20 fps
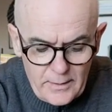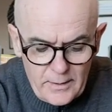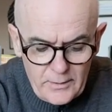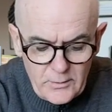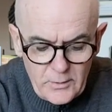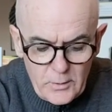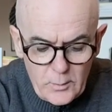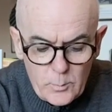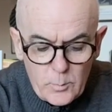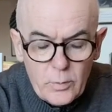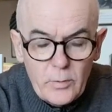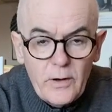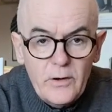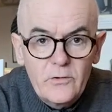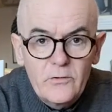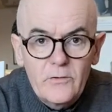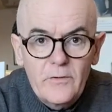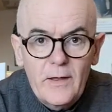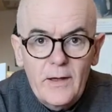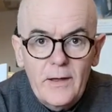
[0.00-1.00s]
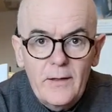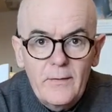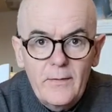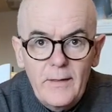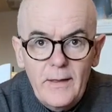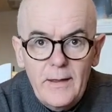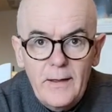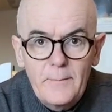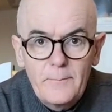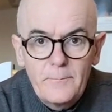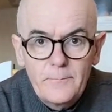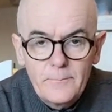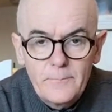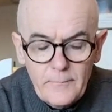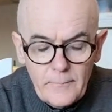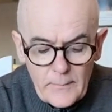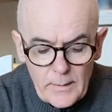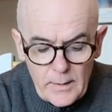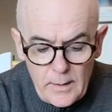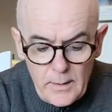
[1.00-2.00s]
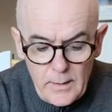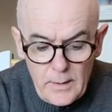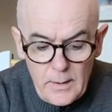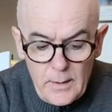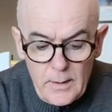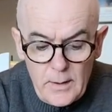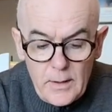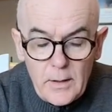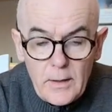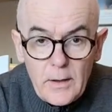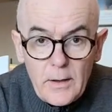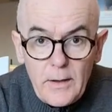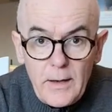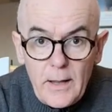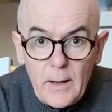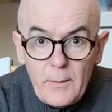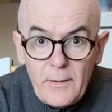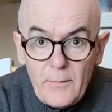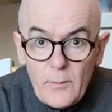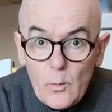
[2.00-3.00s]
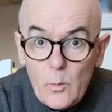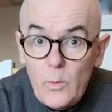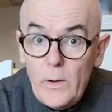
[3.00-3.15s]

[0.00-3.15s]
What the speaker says: and you press that there. Now in